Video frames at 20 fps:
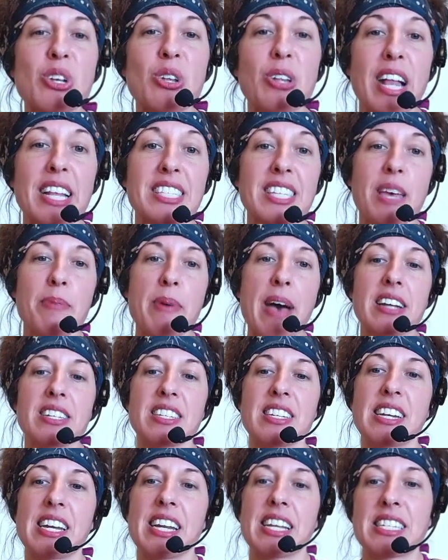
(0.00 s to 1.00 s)
so let's get back
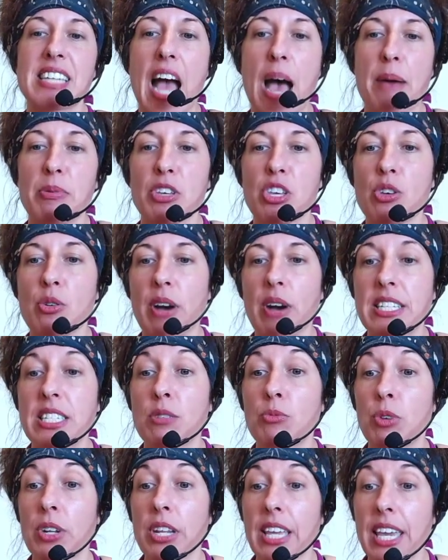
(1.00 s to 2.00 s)
to today's topic, you guys,
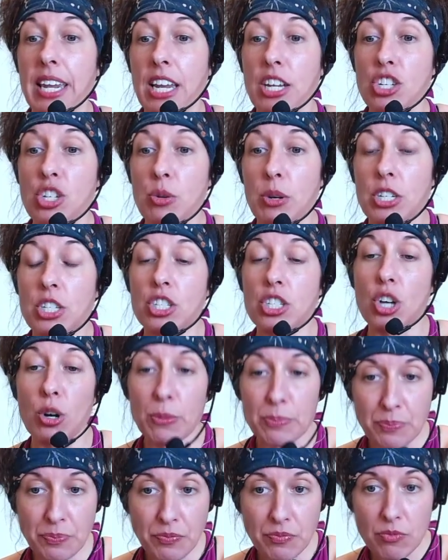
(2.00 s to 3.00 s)
and really get into it.
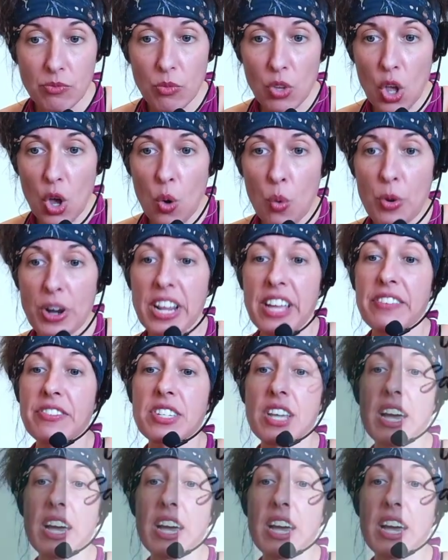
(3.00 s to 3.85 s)
So what I've